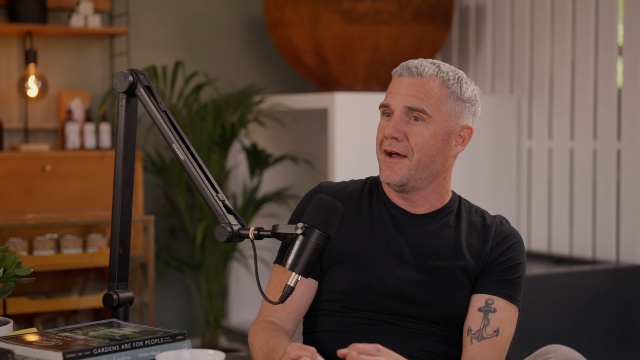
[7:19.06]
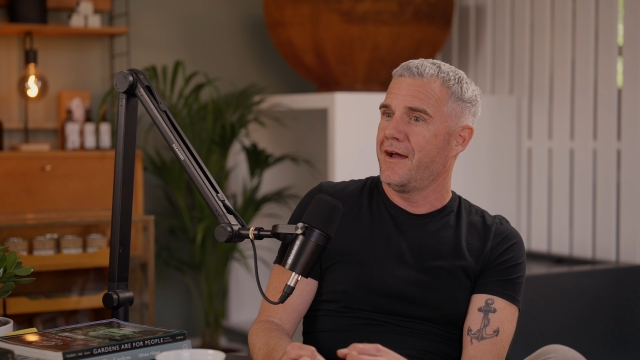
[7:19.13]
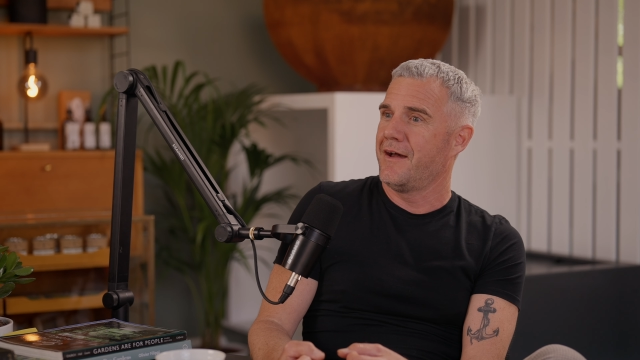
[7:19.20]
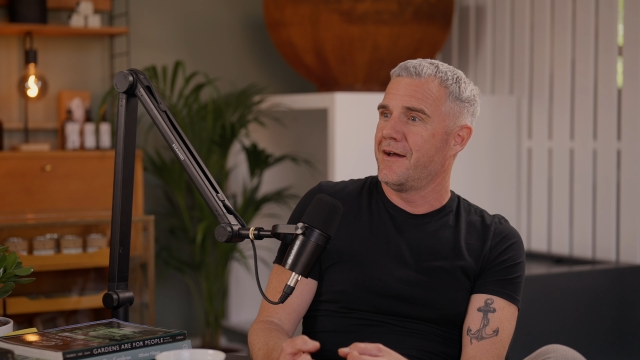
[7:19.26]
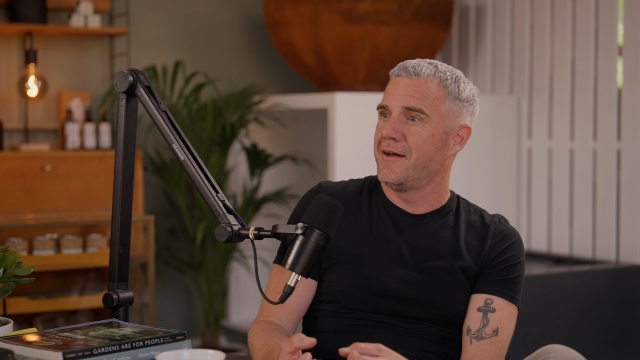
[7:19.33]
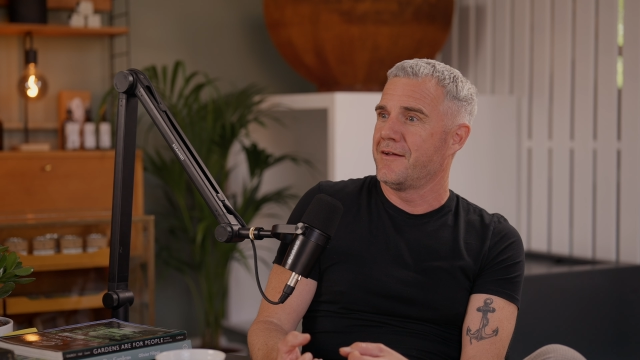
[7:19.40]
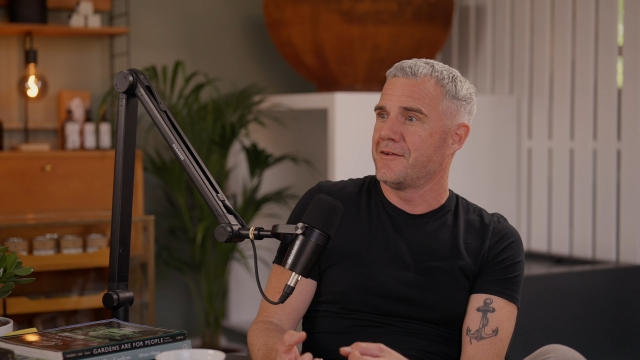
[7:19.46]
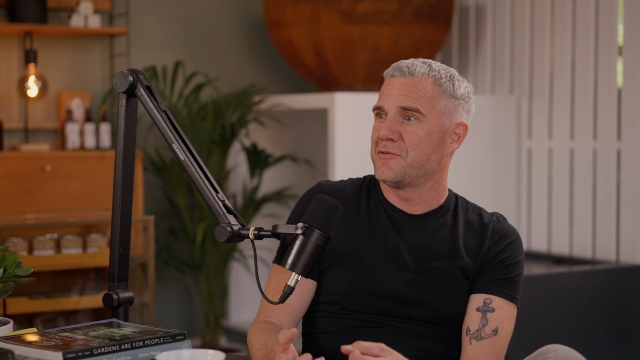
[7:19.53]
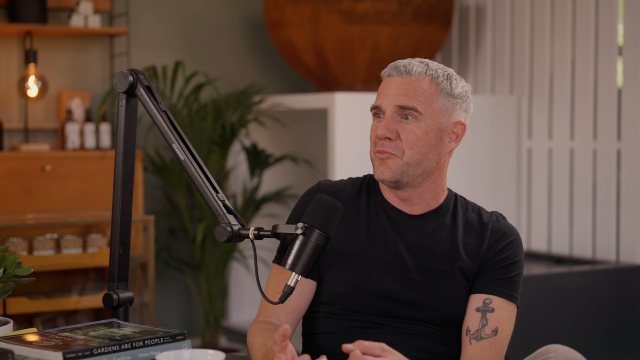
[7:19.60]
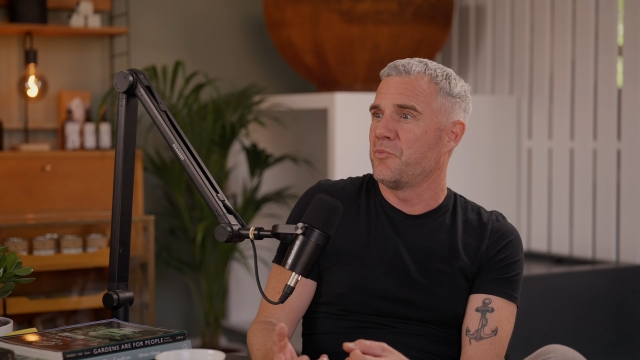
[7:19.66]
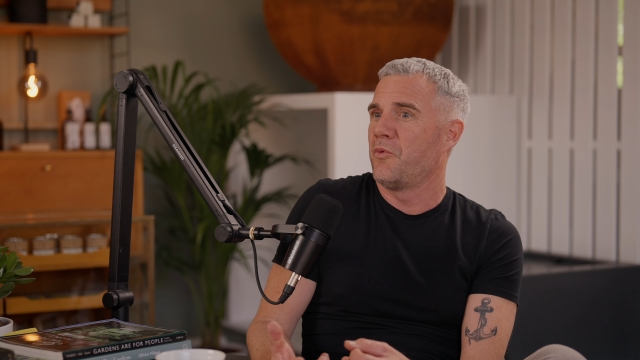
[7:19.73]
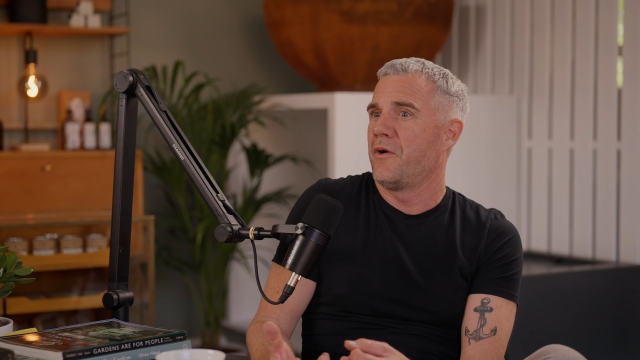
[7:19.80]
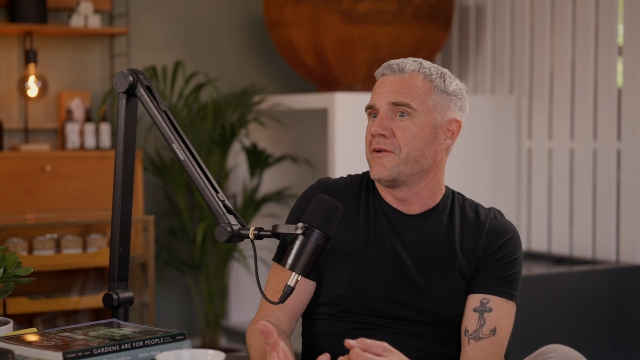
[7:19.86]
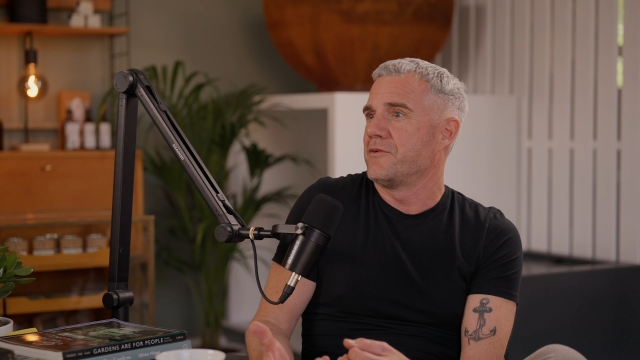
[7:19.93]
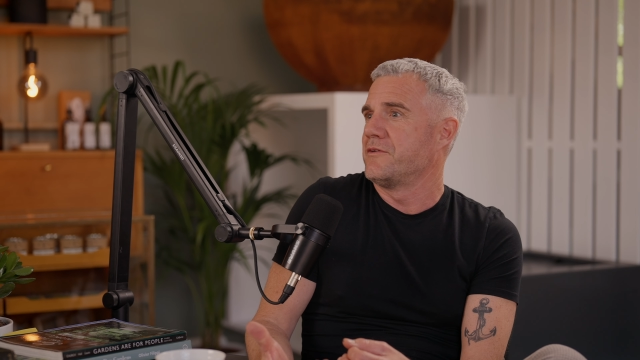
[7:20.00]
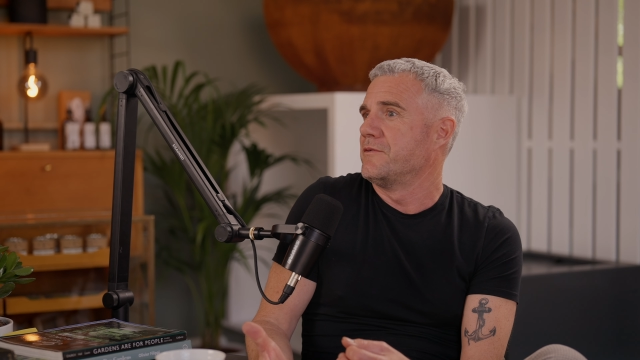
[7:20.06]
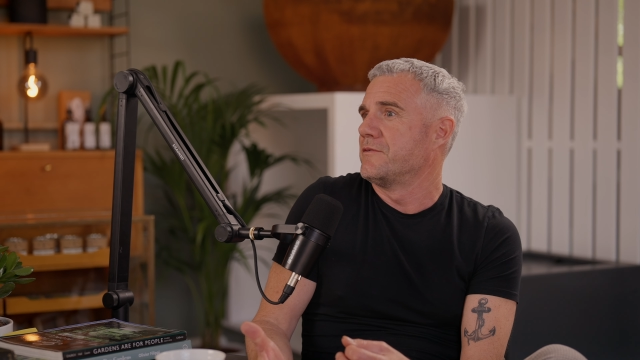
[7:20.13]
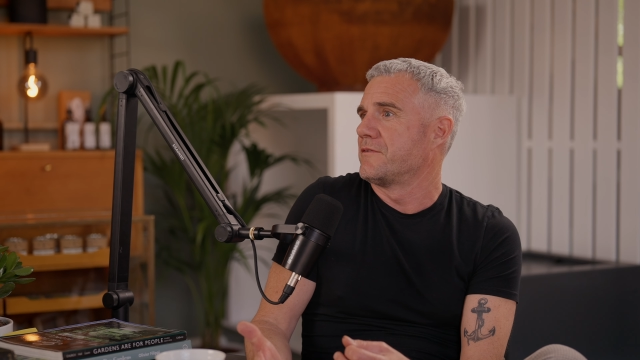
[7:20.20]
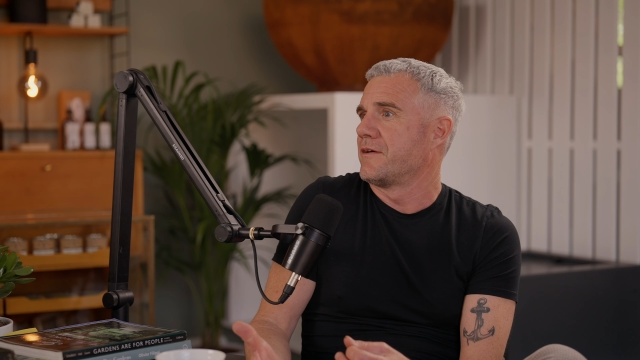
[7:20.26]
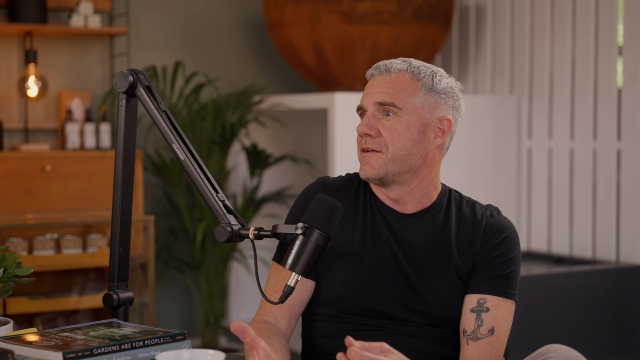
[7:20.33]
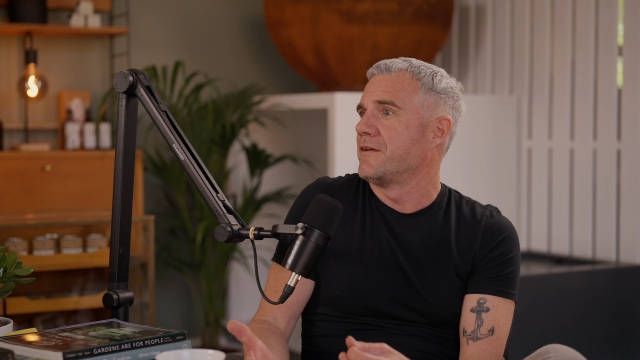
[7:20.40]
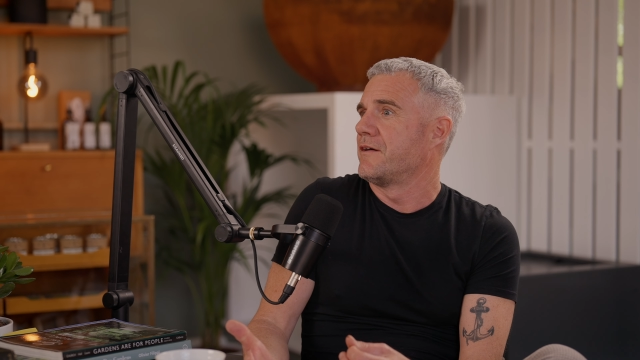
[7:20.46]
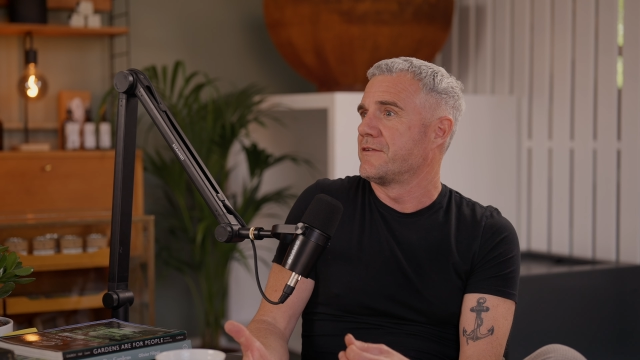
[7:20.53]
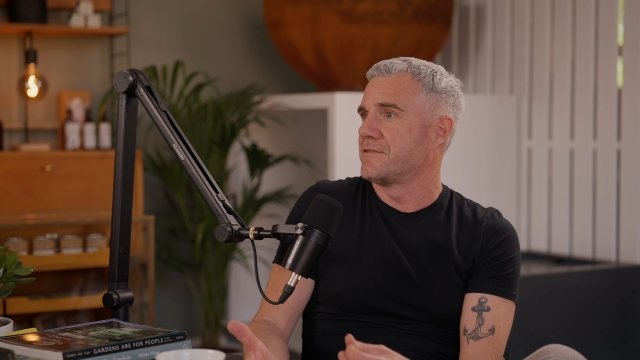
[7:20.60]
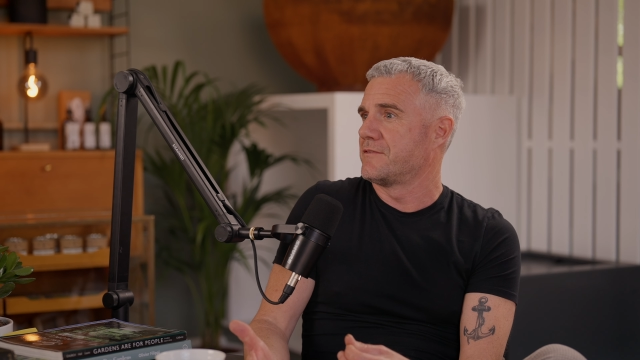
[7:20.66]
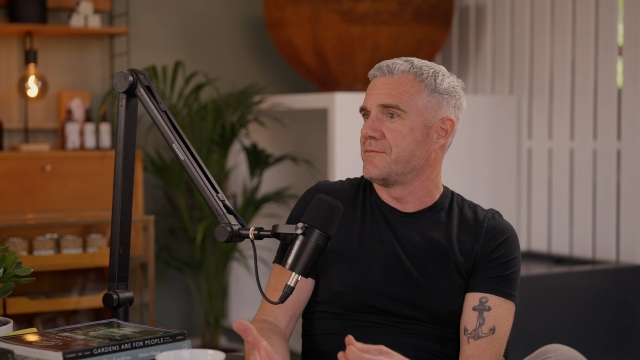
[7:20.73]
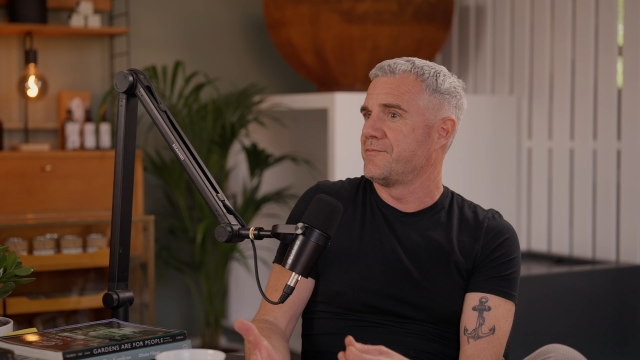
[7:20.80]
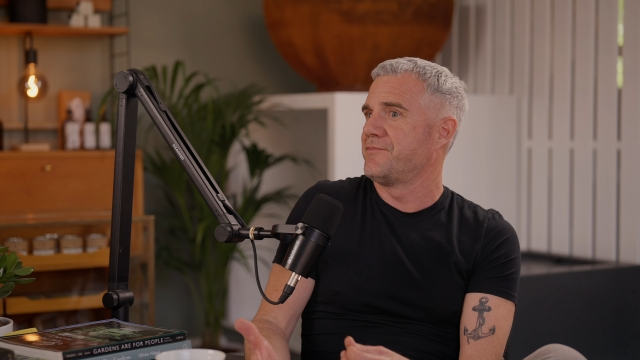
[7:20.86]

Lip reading: And why not use like nice